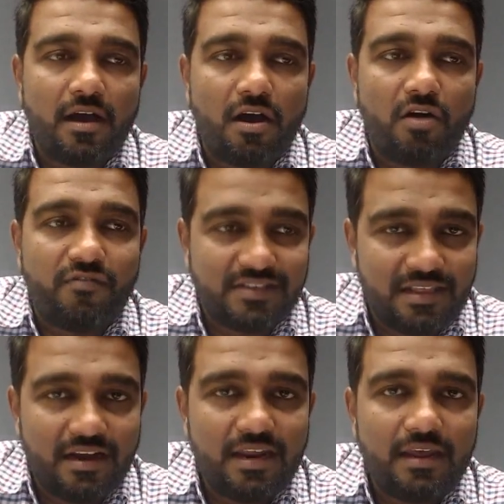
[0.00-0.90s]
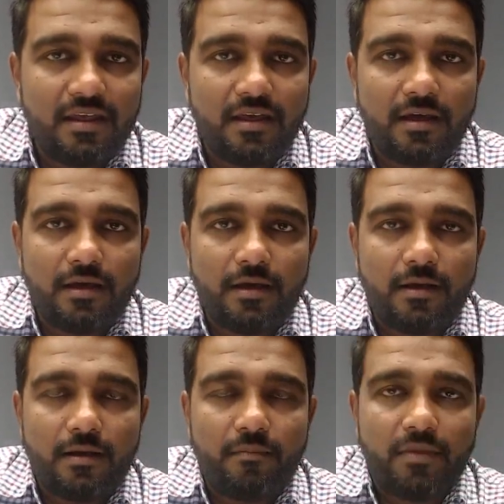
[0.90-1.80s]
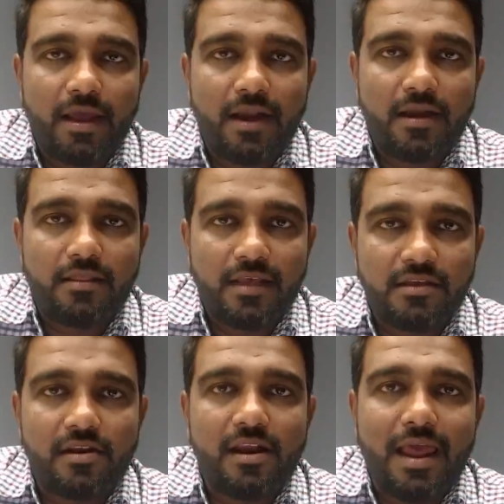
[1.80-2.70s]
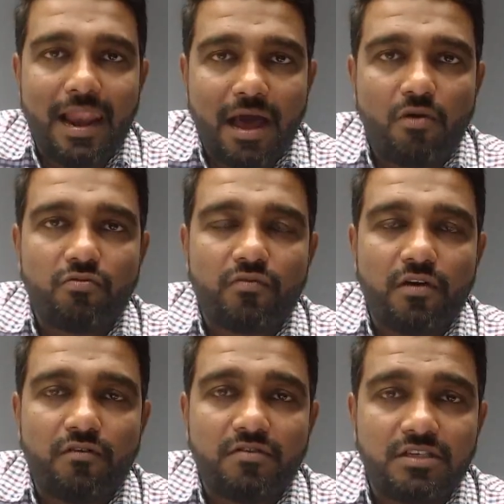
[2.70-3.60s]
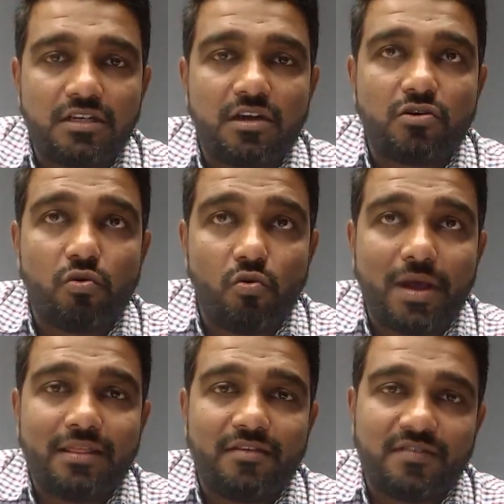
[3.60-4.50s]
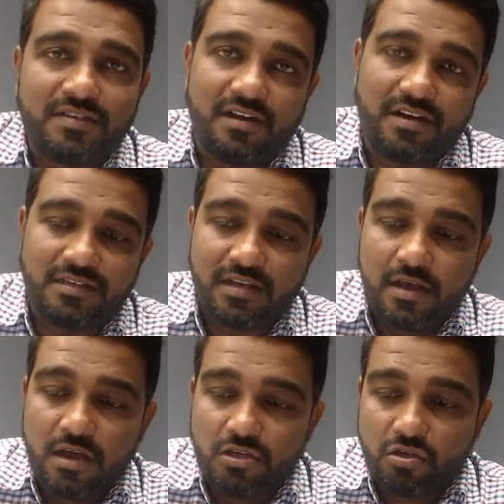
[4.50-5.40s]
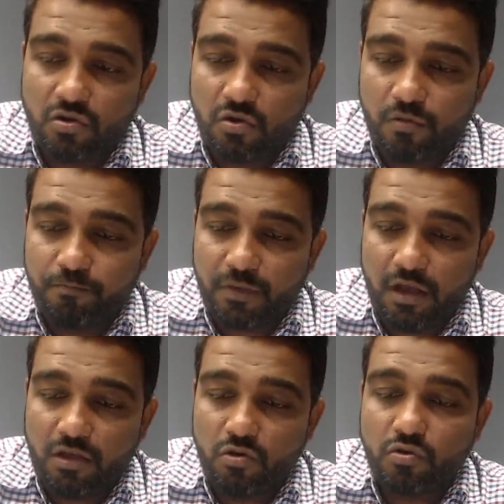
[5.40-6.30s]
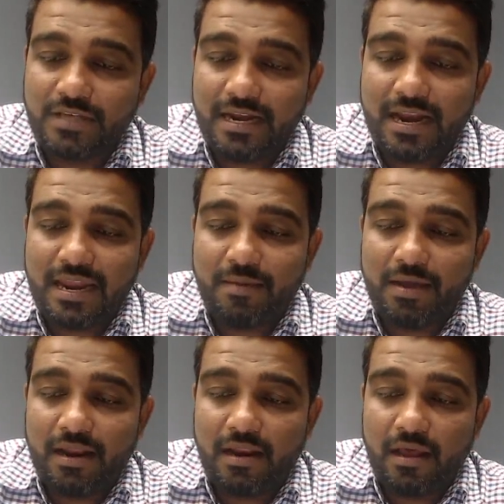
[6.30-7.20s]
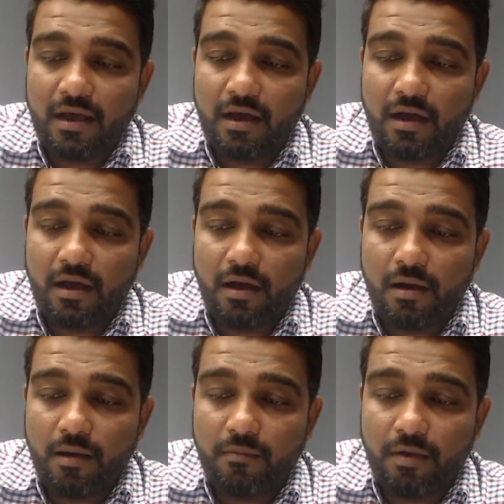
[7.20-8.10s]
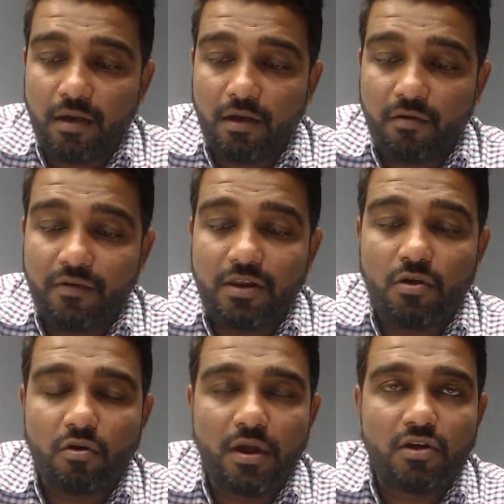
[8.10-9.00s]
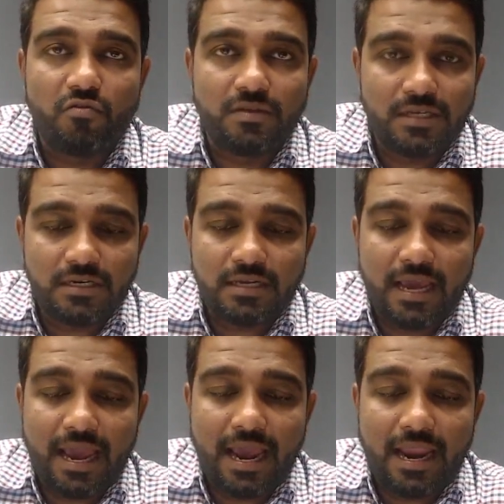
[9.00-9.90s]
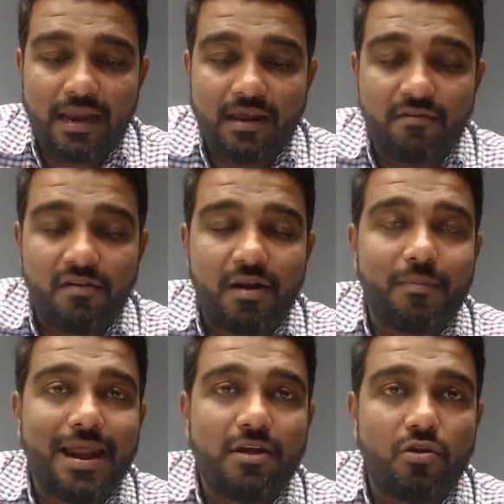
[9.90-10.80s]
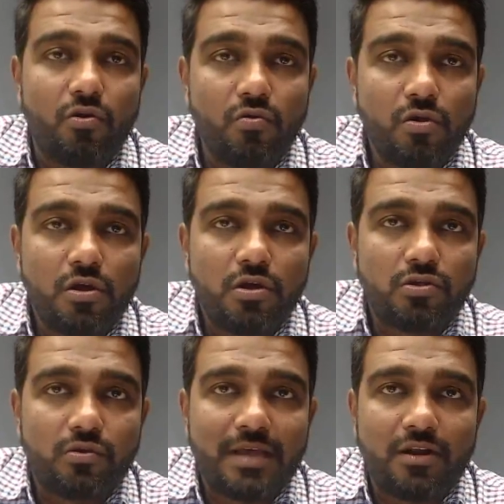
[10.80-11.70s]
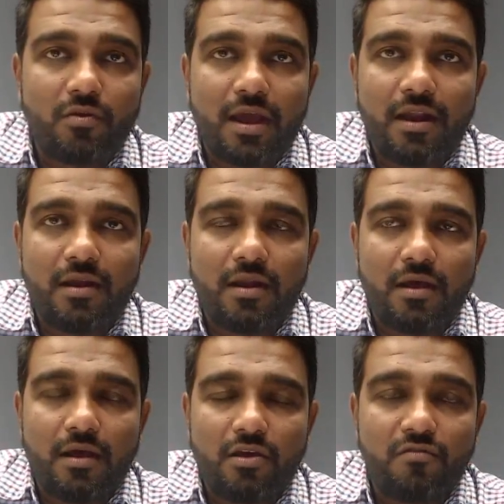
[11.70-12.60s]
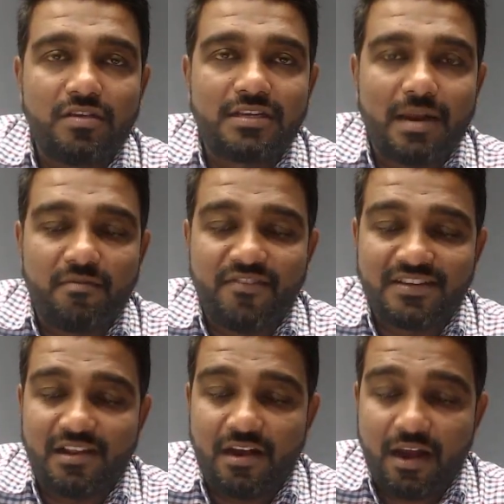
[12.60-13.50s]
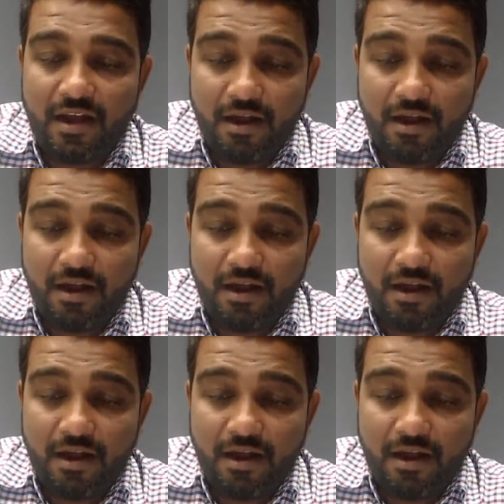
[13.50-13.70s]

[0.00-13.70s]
facility, and they generally allow visitor to look at the facilities. So you send an email when you are going to visit, and we will reply to you so that you can your visit can be facilitated.